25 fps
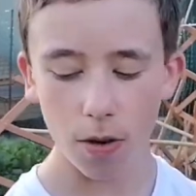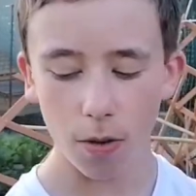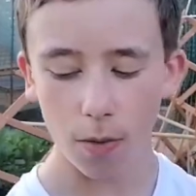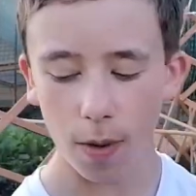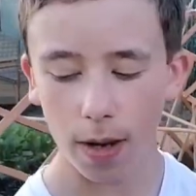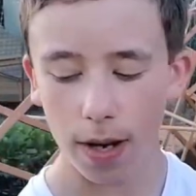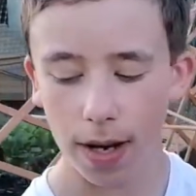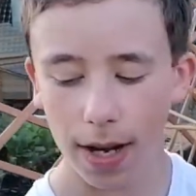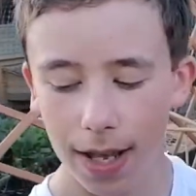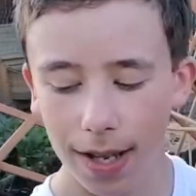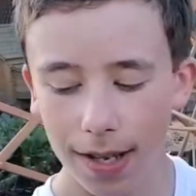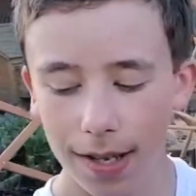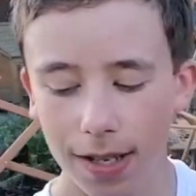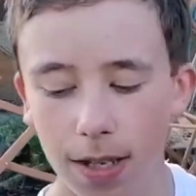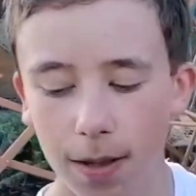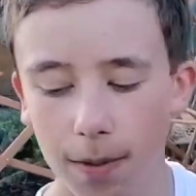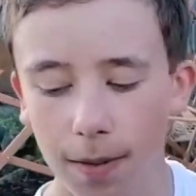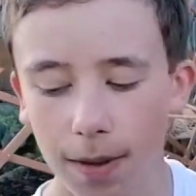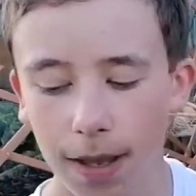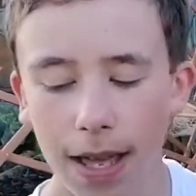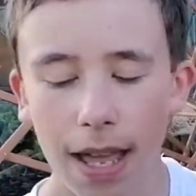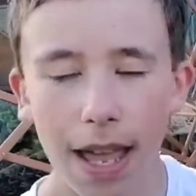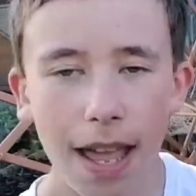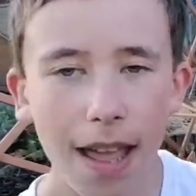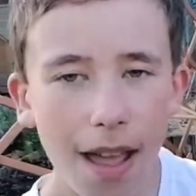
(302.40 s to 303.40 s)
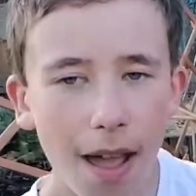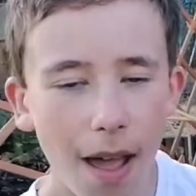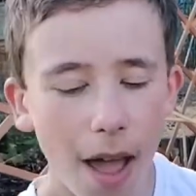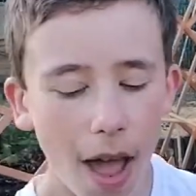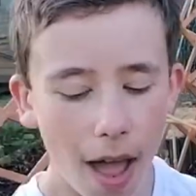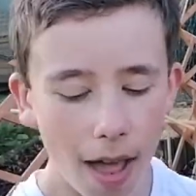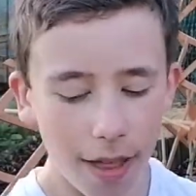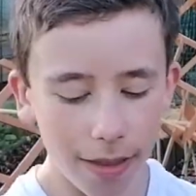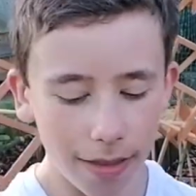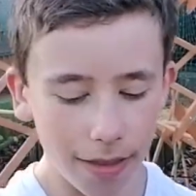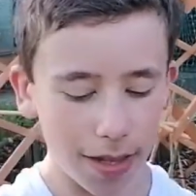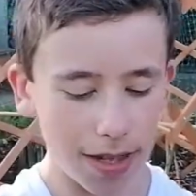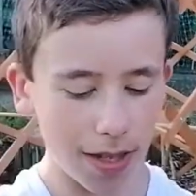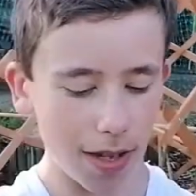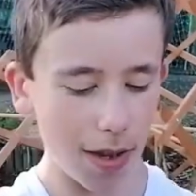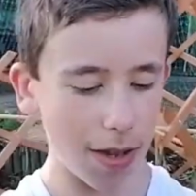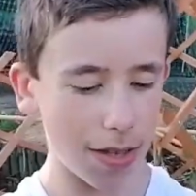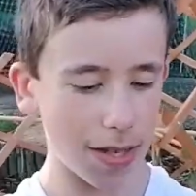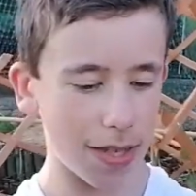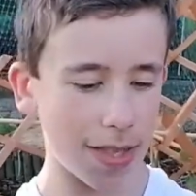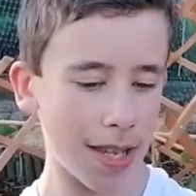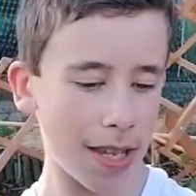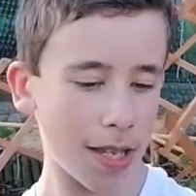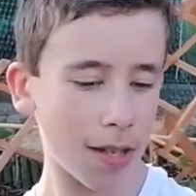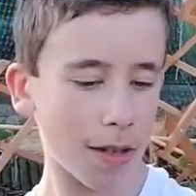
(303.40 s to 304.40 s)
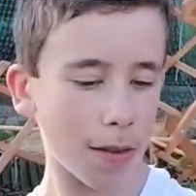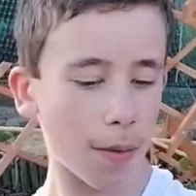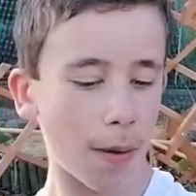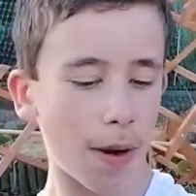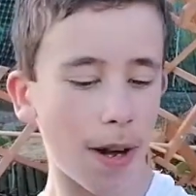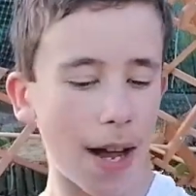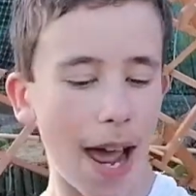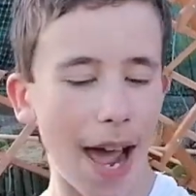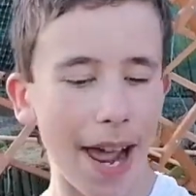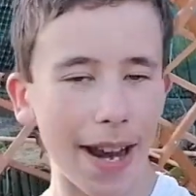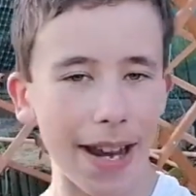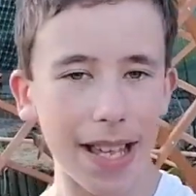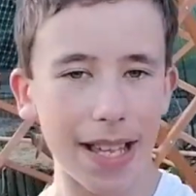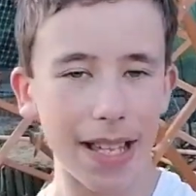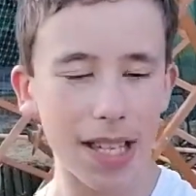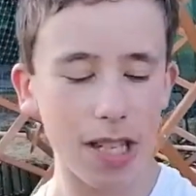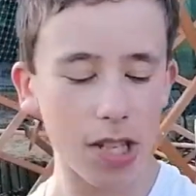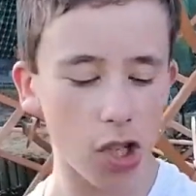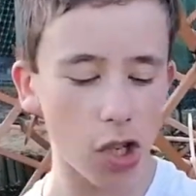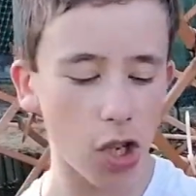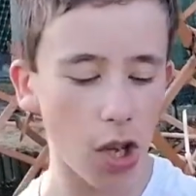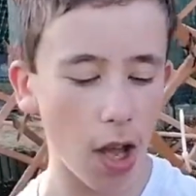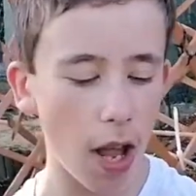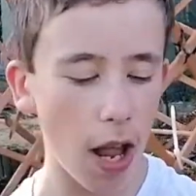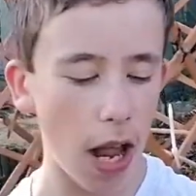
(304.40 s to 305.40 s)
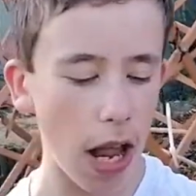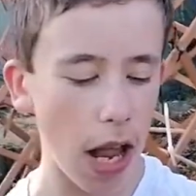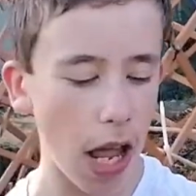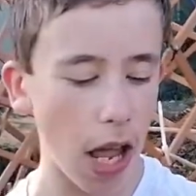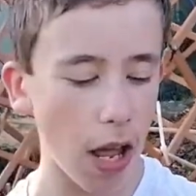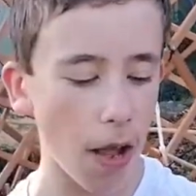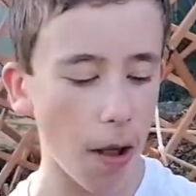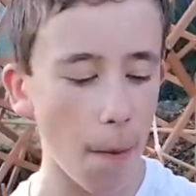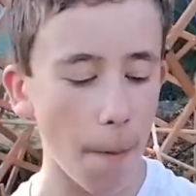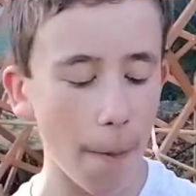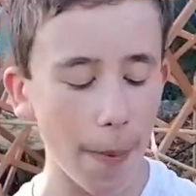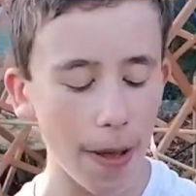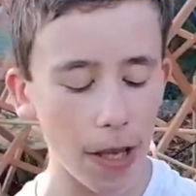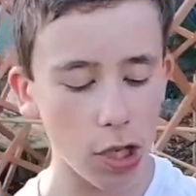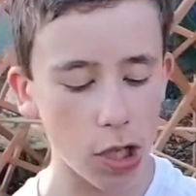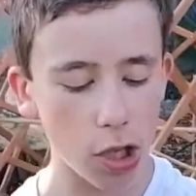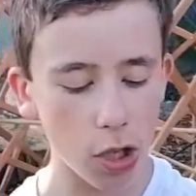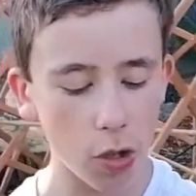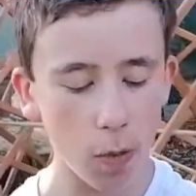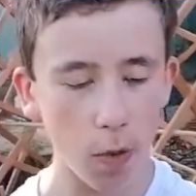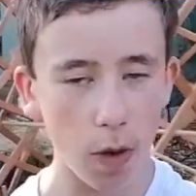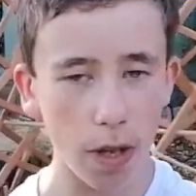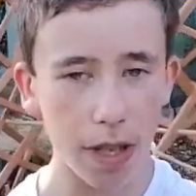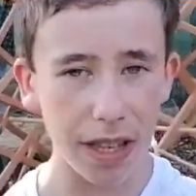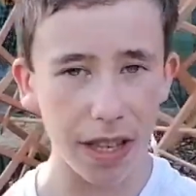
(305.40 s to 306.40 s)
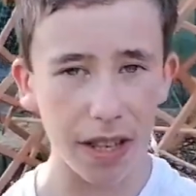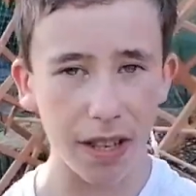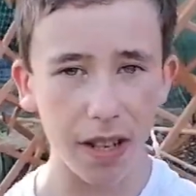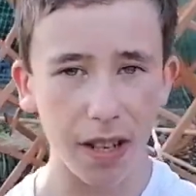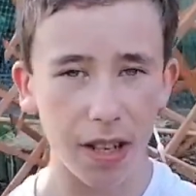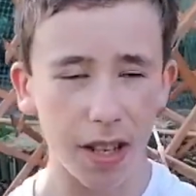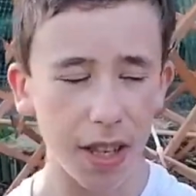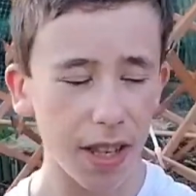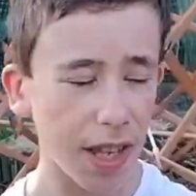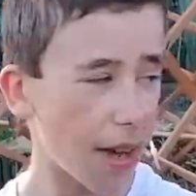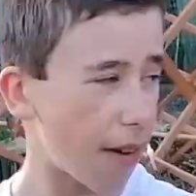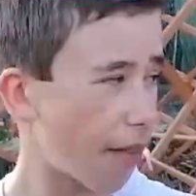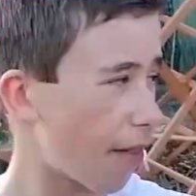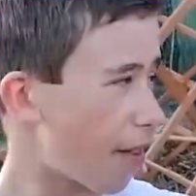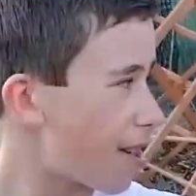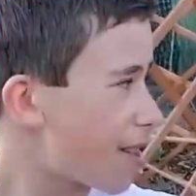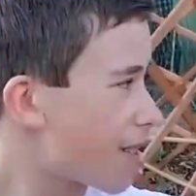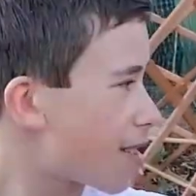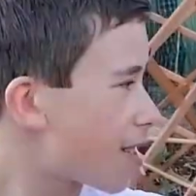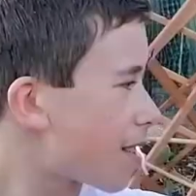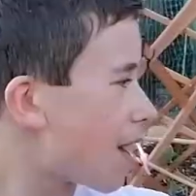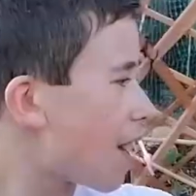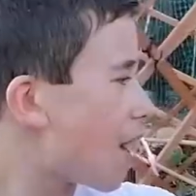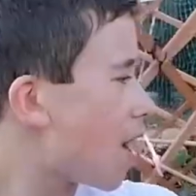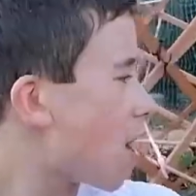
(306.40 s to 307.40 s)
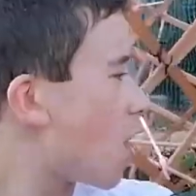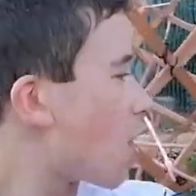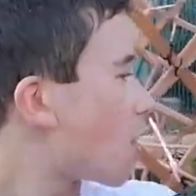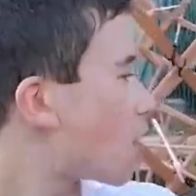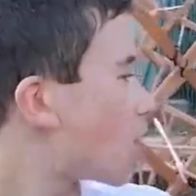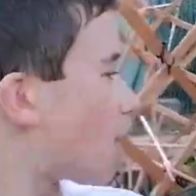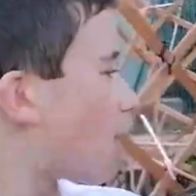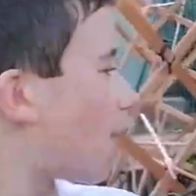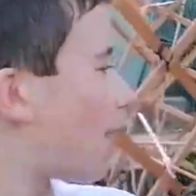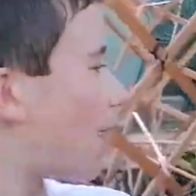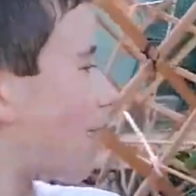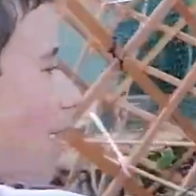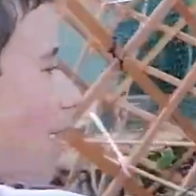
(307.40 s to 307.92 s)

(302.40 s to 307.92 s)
one next to me. So it's this one, and it's a bit shorter than the rest. So we're